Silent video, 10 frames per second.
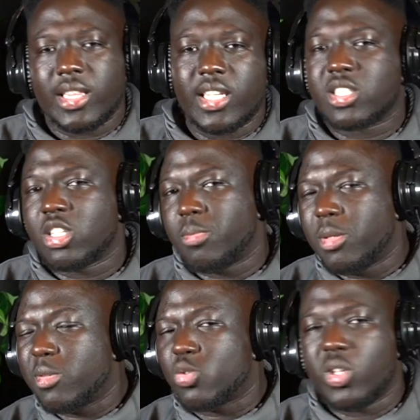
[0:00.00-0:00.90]
think it's going to be
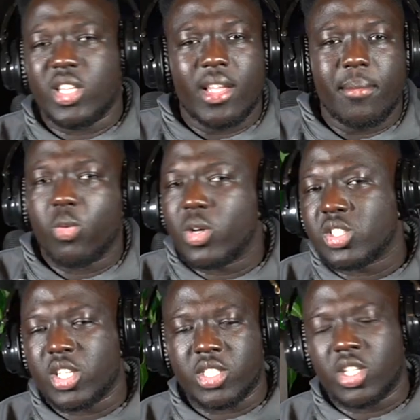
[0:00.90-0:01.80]
between them and
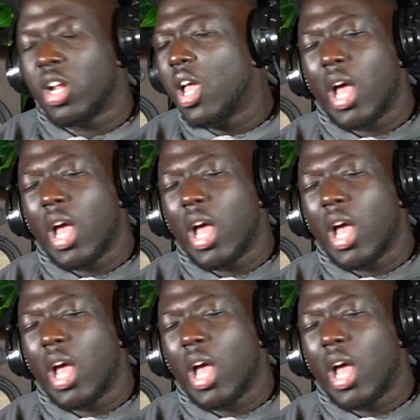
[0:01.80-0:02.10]
Westchester.